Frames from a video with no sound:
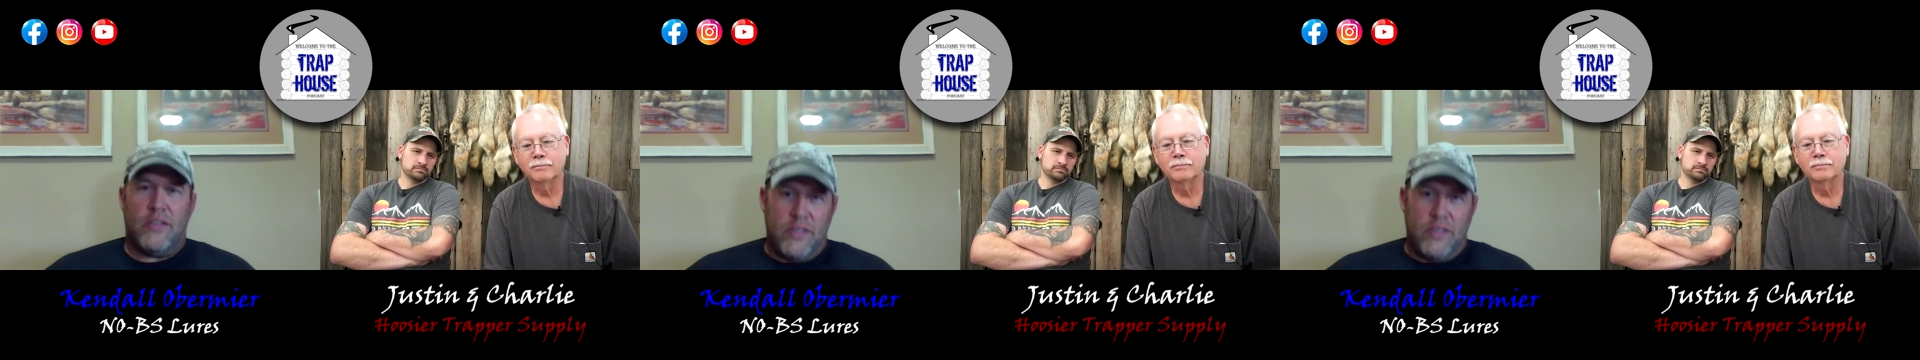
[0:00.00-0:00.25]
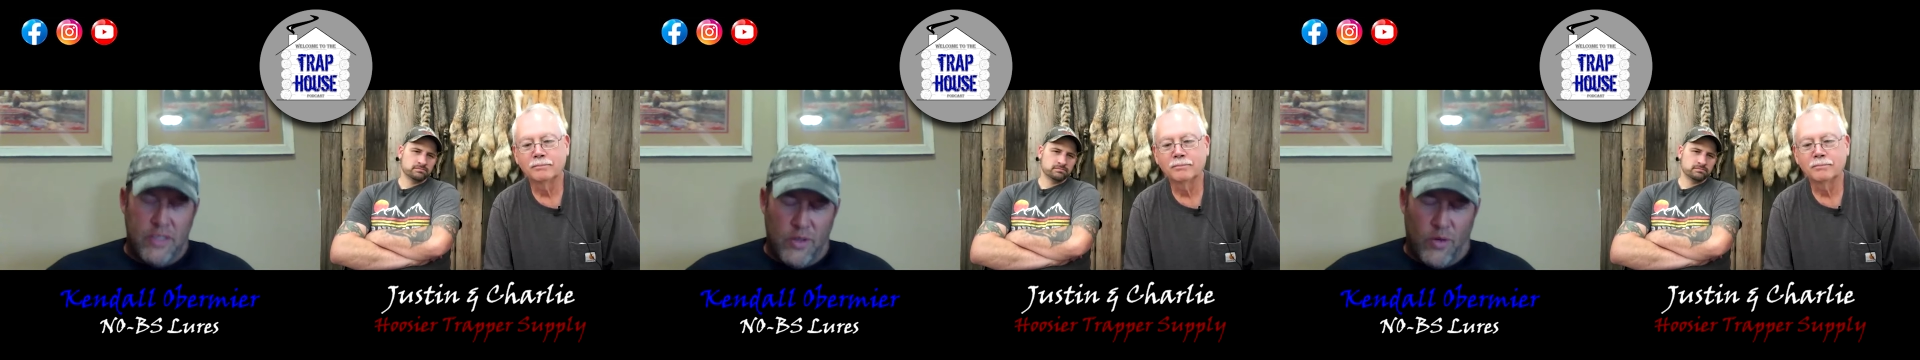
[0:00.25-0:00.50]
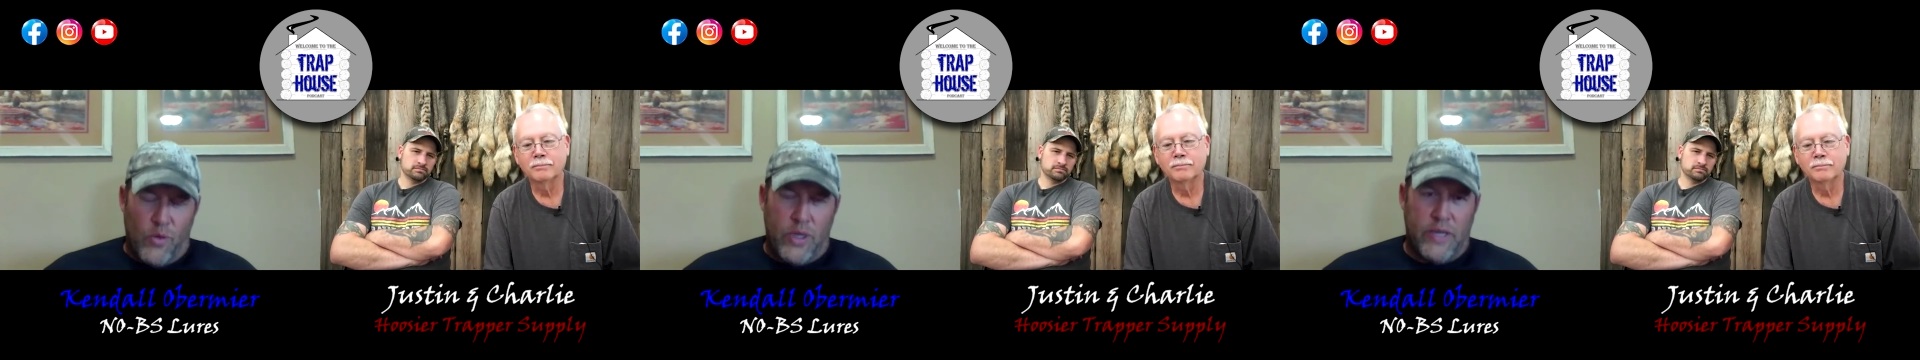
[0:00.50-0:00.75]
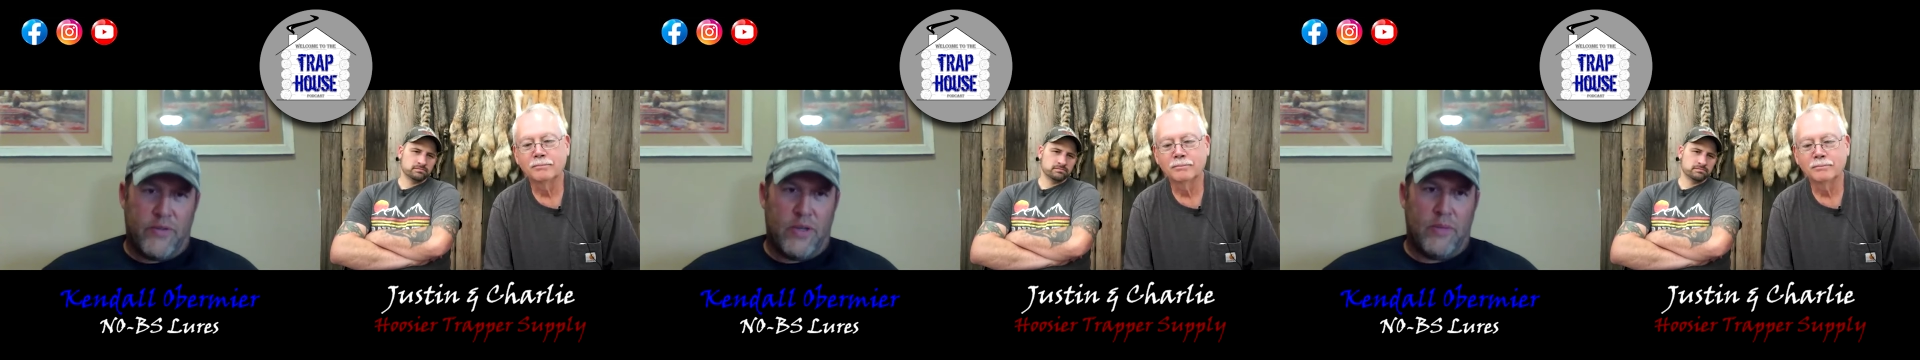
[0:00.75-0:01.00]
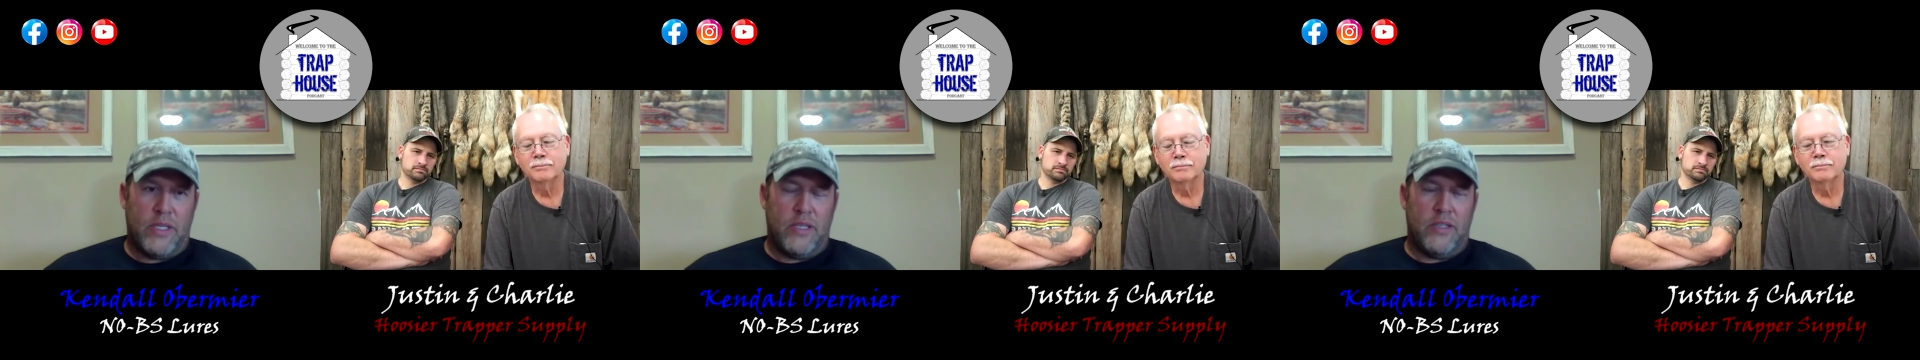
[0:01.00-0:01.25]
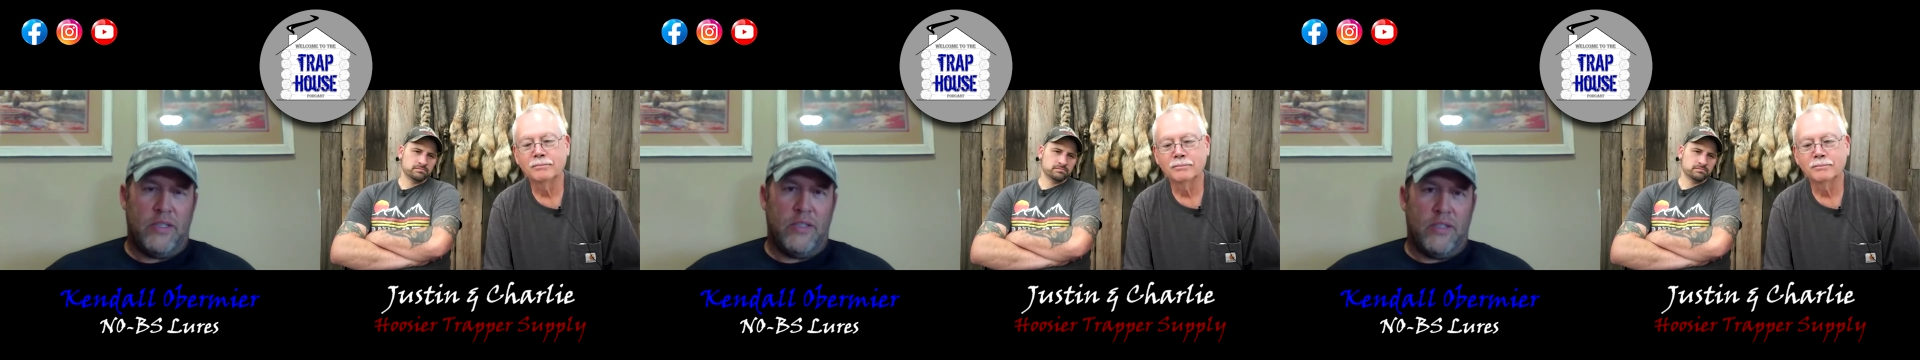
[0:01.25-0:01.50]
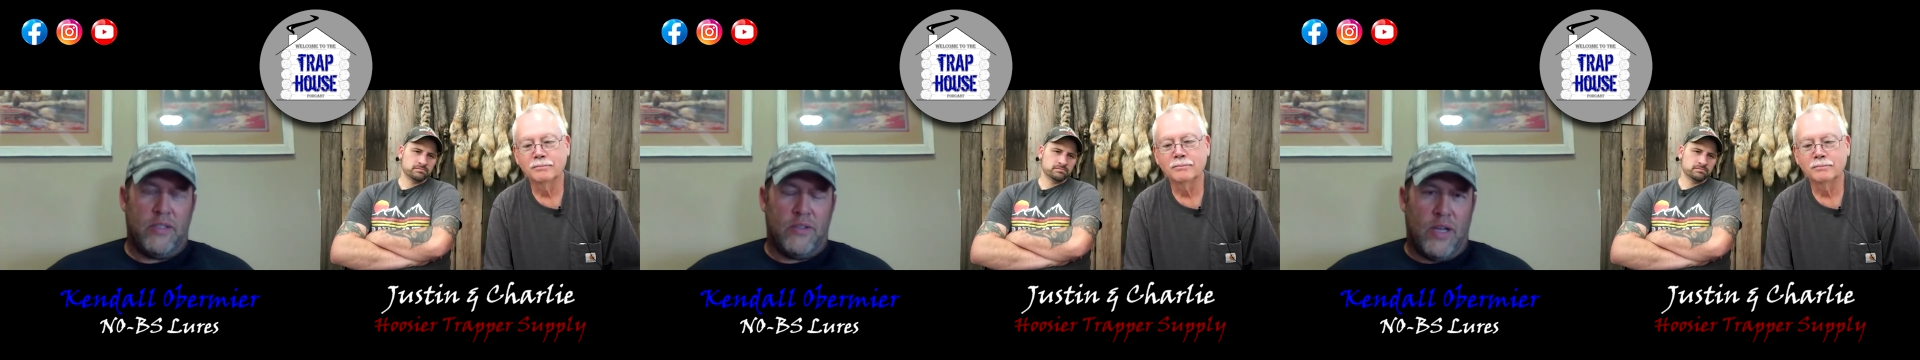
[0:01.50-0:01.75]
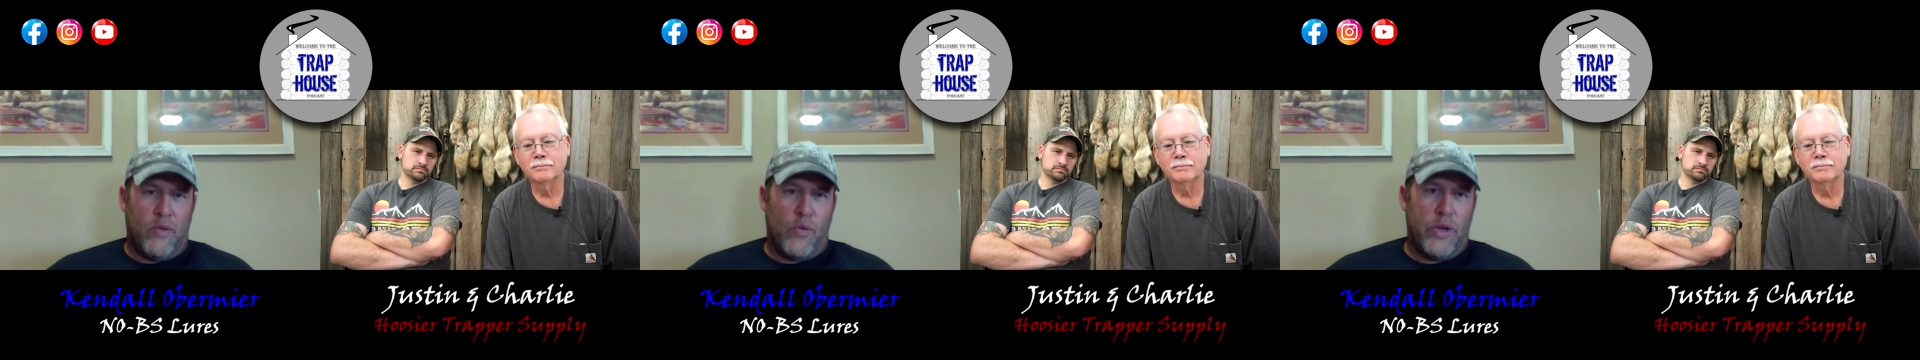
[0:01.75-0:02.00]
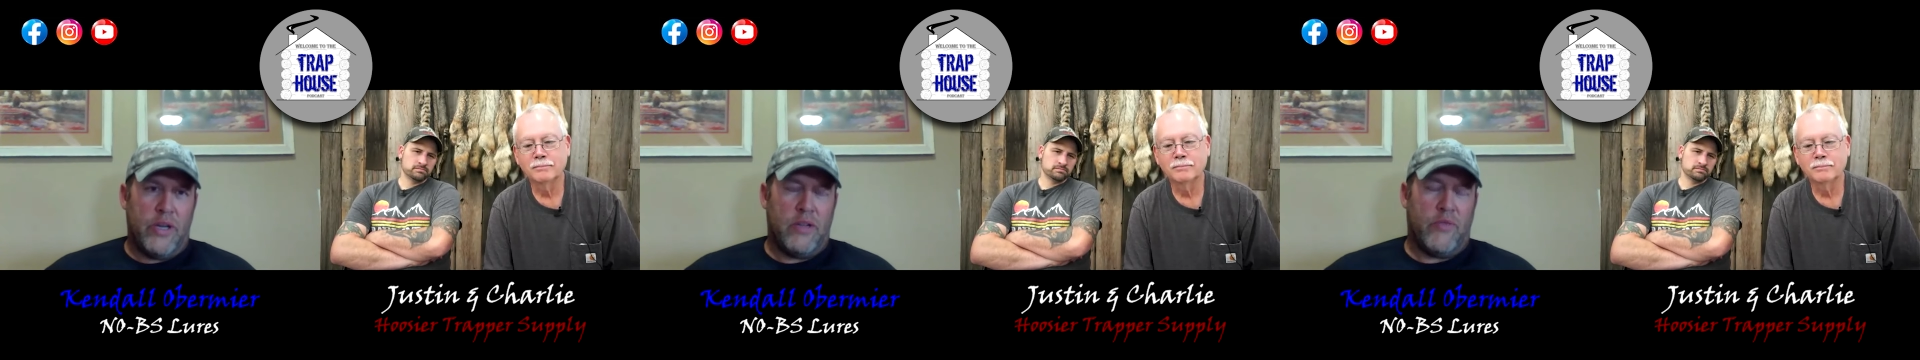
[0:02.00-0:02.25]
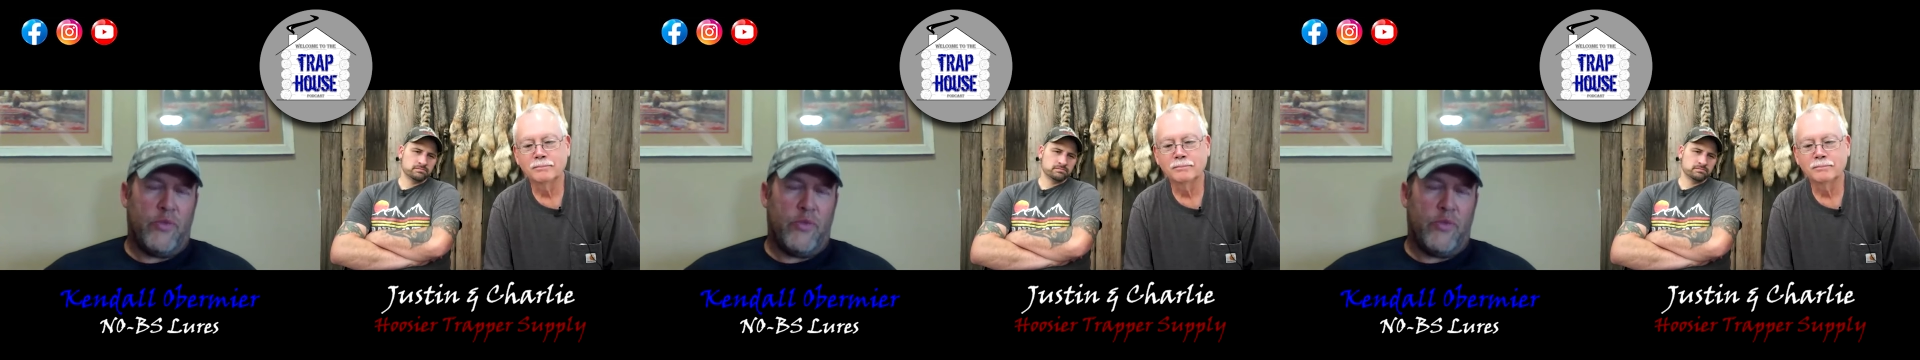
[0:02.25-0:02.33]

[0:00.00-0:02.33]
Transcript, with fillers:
Speaker 1: you know, away from it. And, you know, I wanted a